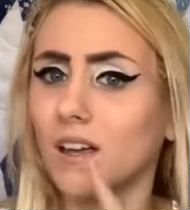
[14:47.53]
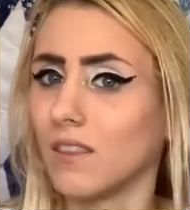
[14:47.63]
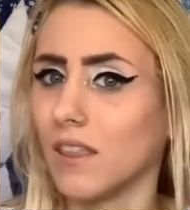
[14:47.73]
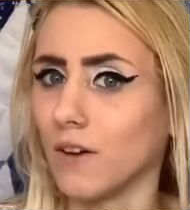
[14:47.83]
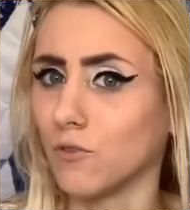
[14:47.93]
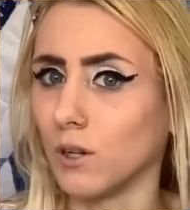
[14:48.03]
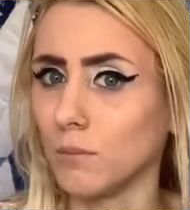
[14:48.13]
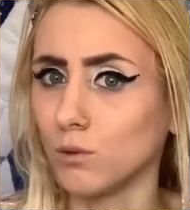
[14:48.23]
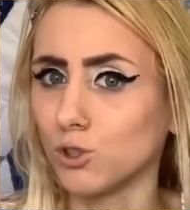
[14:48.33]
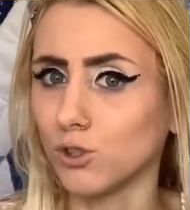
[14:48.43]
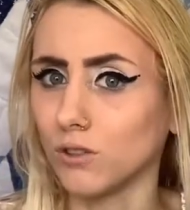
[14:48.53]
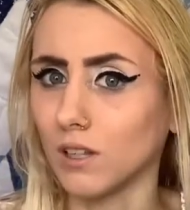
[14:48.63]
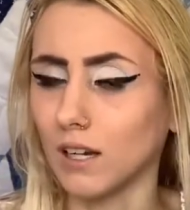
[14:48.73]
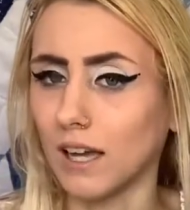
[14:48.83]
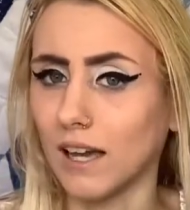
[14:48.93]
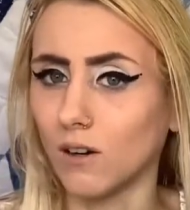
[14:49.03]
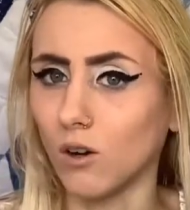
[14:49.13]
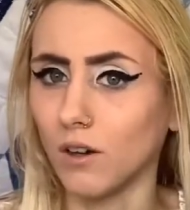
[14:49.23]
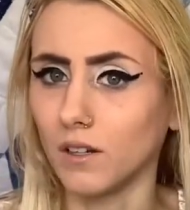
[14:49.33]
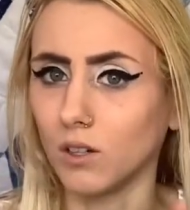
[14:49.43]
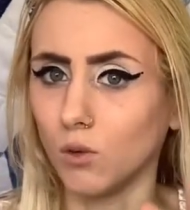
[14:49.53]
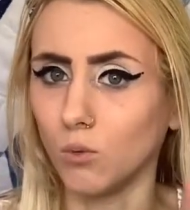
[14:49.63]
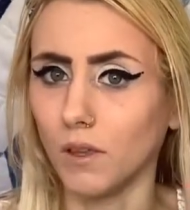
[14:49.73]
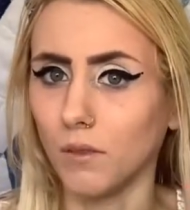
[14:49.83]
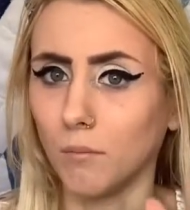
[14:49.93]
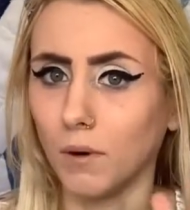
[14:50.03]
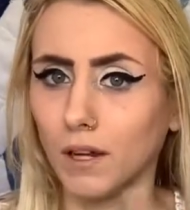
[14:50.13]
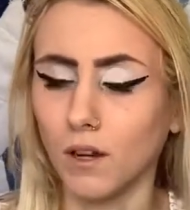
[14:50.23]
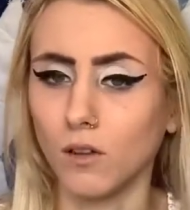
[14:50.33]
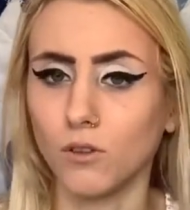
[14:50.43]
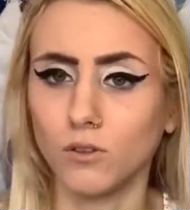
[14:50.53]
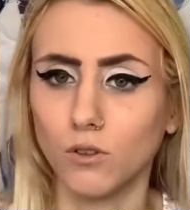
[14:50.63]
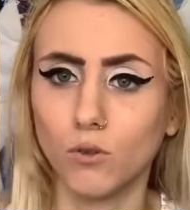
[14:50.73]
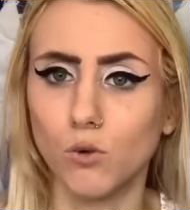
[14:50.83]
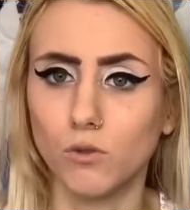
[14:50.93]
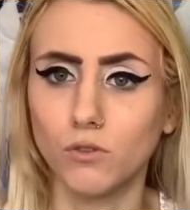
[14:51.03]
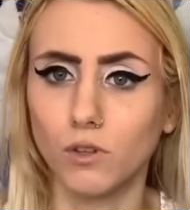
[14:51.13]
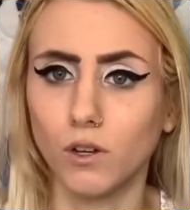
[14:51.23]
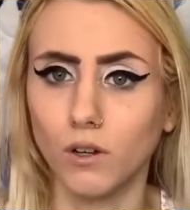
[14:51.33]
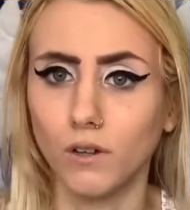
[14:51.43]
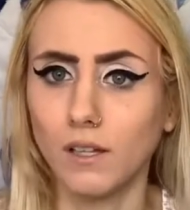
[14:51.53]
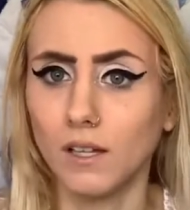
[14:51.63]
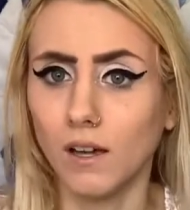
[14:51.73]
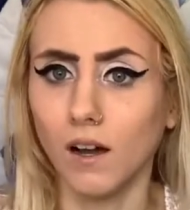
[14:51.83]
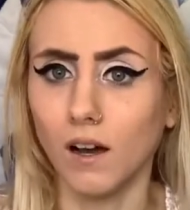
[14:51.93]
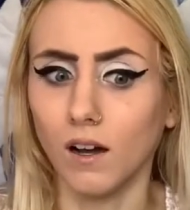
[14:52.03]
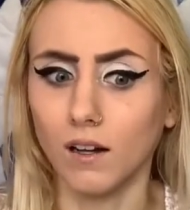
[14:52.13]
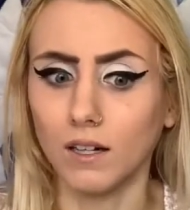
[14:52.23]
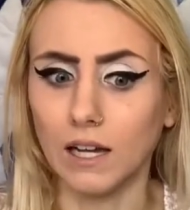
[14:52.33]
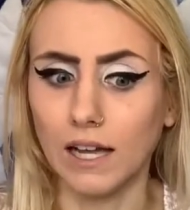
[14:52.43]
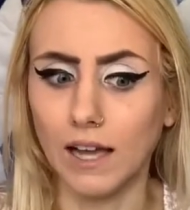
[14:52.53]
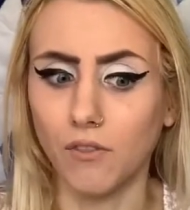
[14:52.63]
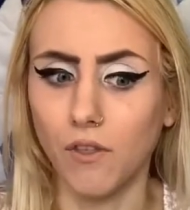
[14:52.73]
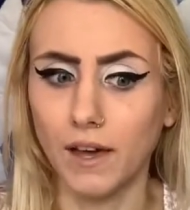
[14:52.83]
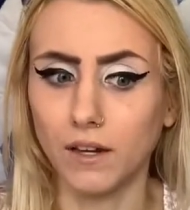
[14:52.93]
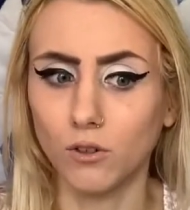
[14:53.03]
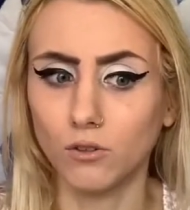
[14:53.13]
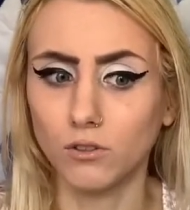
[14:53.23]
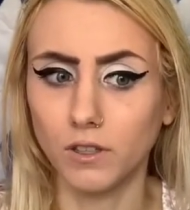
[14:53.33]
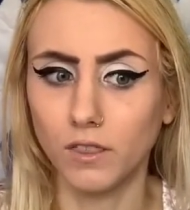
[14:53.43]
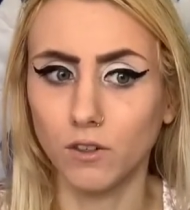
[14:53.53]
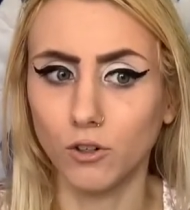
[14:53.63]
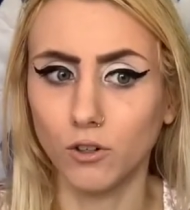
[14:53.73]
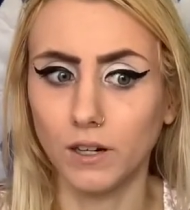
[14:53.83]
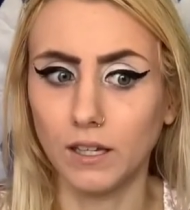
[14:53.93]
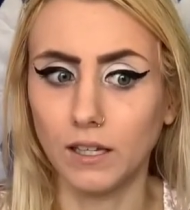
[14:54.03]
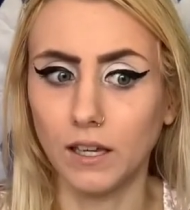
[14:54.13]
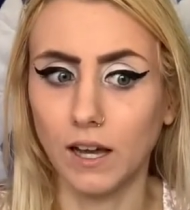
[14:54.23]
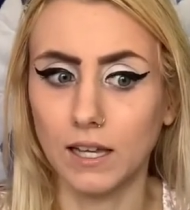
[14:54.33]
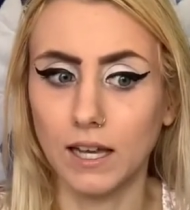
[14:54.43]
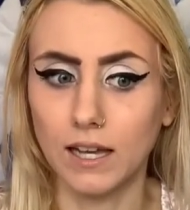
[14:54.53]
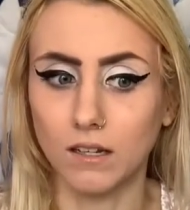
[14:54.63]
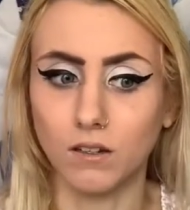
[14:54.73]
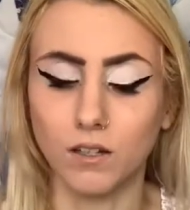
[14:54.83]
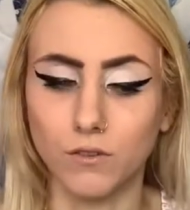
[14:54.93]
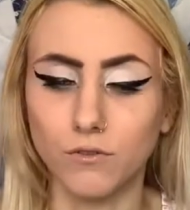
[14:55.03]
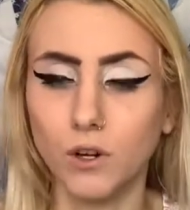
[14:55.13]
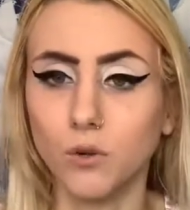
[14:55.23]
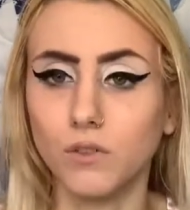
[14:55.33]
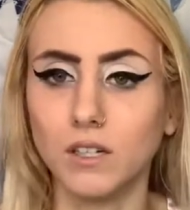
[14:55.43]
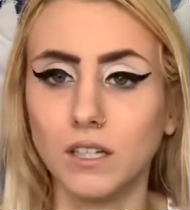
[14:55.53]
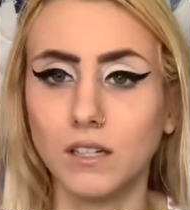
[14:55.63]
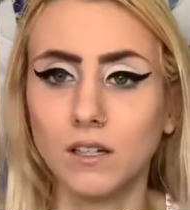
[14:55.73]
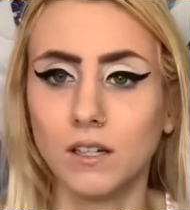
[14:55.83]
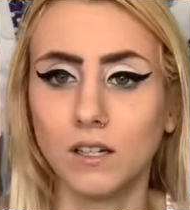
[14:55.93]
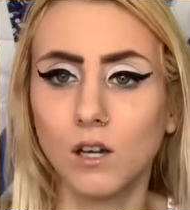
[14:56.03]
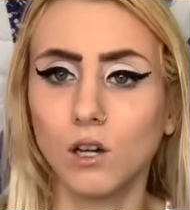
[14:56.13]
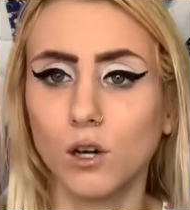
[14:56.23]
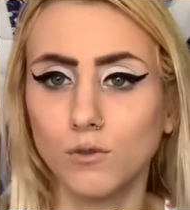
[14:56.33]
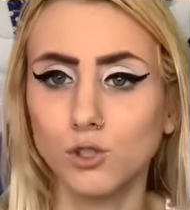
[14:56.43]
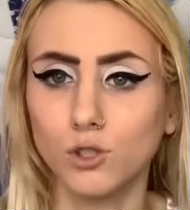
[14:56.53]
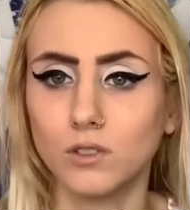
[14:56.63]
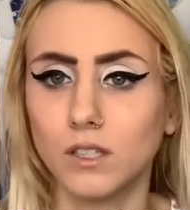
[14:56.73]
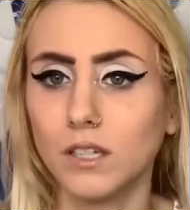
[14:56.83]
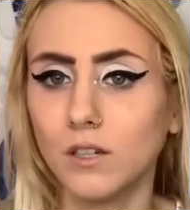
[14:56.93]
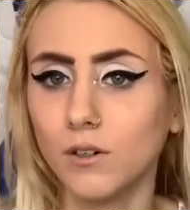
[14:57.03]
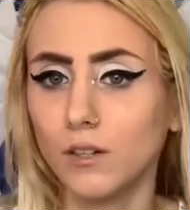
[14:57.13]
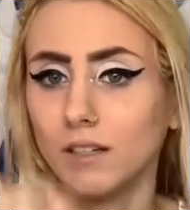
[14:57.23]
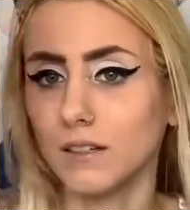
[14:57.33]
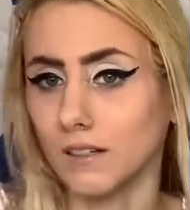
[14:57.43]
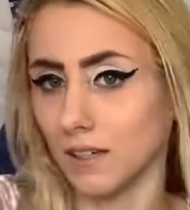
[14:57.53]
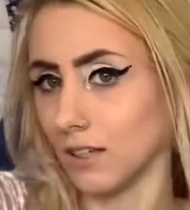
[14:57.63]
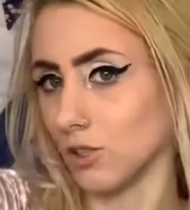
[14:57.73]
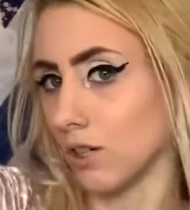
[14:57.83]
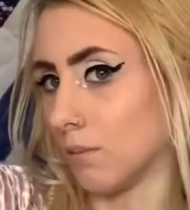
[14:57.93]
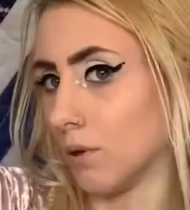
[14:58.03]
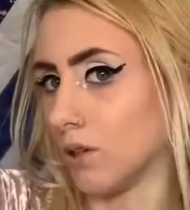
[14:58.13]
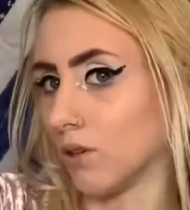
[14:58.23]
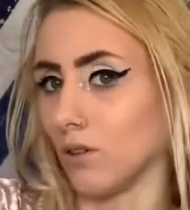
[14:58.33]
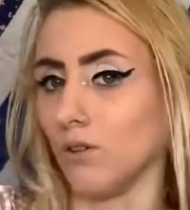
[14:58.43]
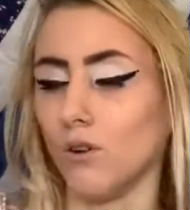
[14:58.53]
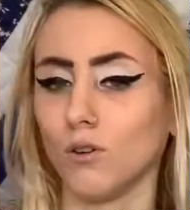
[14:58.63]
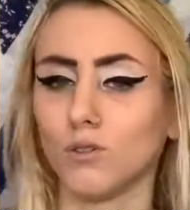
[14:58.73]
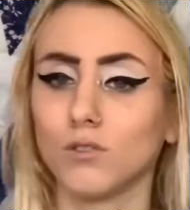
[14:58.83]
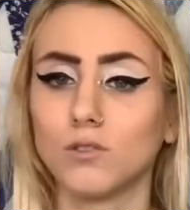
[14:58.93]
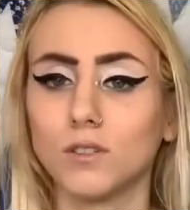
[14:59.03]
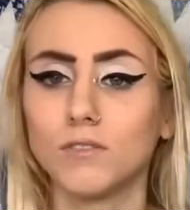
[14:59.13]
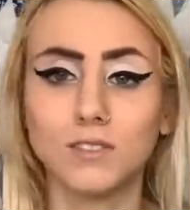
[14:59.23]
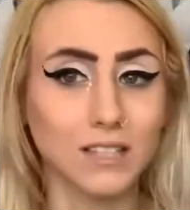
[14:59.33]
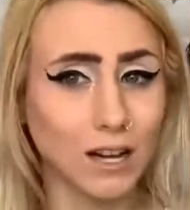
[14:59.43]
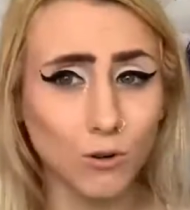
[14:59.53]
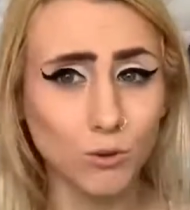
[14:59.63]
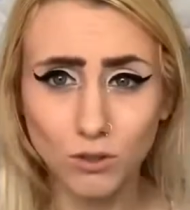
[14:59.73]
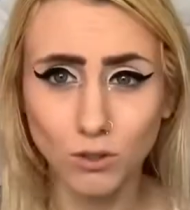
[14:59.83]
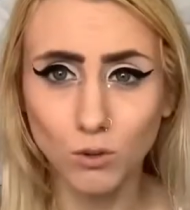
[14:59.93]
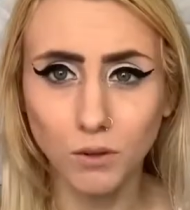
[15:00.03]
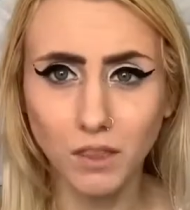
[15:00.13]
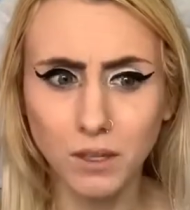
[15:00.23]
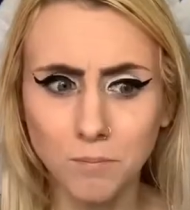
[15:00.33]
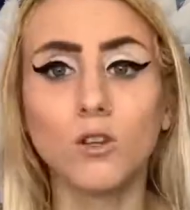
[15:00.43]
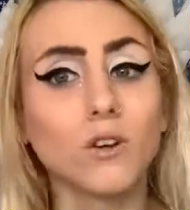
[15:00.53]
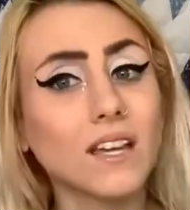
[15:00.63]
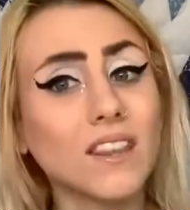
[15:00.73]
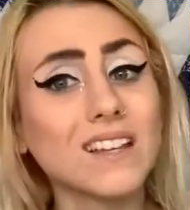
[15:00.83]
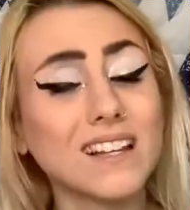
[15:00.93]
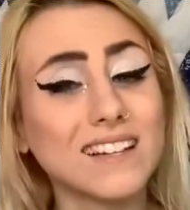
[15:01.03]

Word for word: that rainbow shirt that I had on with my other little overall. Uh, I had that underneath it already. I had like a velvety cutoff shirt to here and then I tried putting on a longer sleeve to see how it would look with it. The only thing that I